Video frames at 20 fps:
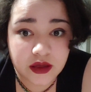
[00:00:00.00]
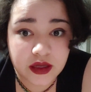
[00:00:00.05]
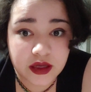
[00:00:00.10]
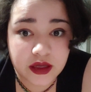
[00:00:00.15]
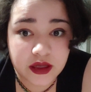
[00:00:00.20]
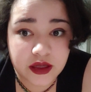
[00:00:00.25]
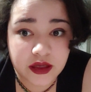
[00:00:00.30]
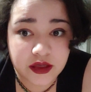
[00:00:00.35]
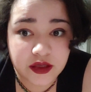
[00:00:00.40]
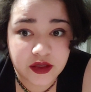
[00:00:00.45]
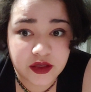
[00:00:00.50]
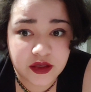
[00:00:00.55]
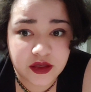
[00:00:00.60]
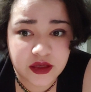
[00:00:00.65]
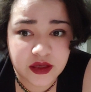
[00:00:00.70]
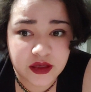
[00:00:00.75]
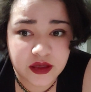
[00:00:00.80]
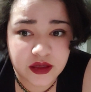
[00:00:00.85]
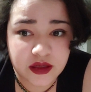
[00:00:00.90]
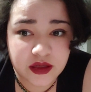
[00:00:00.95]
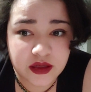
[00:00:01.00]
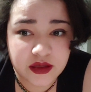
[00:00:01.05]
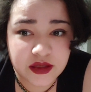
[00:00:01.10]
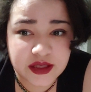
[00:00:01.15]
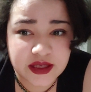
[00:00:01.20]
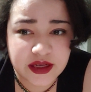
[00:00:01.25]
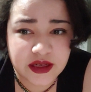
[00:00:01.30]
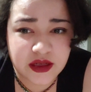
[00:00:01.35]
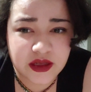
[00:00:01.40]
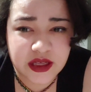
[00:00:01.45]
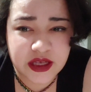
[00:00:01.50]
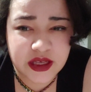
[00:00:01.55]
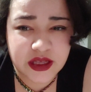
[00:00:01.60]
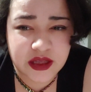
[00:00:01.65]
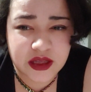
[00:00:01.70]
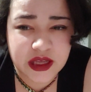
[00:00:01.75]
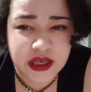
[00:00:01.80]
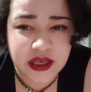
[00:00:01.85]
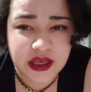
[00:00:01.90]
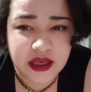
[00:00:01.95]
And suddenly
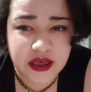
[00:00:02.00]
in like